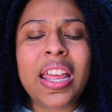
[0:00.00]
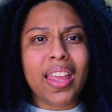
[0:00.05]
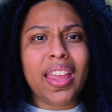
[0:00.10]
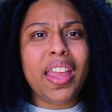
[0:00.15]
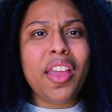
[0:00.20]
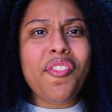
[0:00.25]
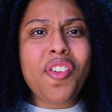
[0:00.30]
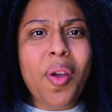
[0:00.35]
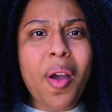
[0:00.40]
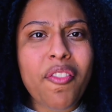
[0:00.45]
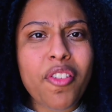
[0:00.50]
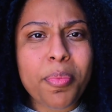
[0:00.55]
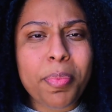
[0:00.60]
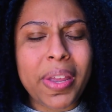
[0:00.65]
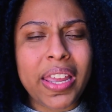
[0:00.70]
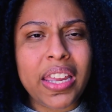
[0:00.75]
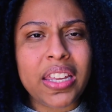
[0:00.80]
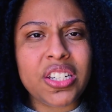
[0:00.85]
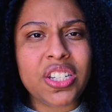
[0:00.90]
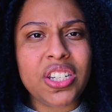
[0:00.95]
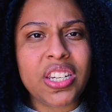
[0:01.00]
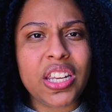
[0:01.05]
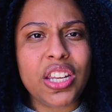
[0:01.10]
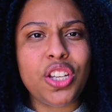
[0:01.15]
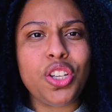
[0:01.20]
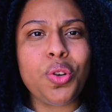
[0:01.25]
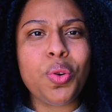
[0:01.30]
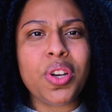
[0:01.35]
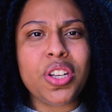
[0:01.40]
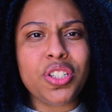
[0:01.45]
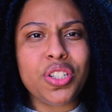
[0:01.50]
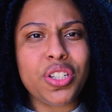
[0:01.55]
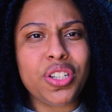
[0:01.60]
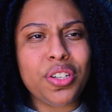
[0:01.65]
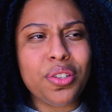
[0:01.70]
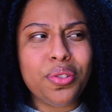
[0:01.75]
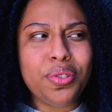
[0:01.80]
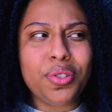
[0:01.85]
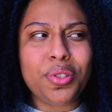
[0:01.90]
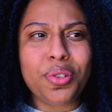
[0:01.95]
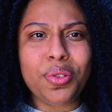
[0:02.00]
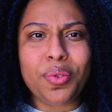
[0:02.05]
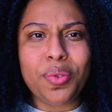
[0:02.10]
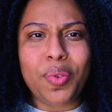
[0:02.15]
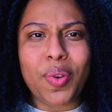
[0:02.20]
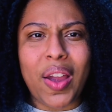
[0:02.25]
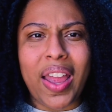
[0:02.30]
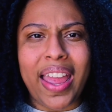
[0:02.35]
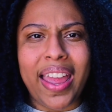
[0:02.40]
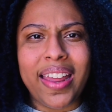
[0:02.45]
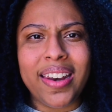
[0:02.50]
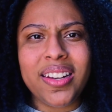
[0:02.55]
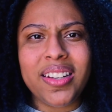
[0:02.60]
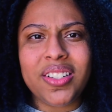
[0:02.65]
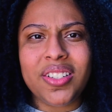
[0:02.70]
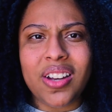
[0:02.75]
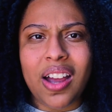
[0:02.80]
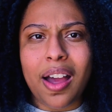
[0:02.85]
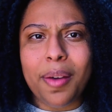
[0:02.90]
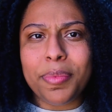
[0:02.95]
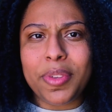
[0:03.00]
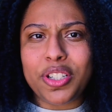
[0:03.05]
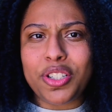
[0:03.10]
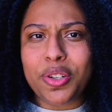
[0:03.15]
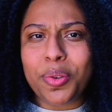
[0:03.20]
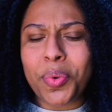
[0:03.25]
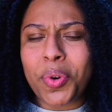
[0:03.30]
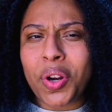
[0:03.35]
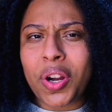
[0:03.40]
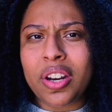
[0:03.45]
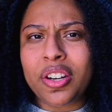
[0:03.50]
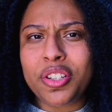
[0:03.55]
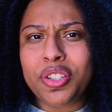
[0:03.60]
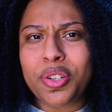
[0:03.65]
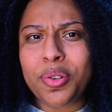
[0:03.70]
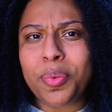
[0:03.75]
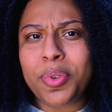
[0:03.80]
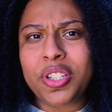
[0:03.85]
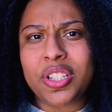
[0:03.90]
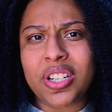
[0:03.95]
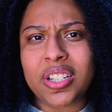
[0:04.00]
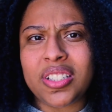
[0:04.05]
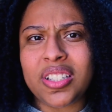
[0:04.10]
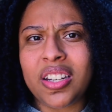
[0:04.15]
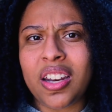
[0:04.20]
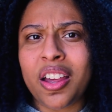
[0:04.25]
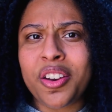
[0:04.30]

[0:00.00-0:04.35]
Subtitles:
If you have a PhD, you can still do any job that you were going to do with just an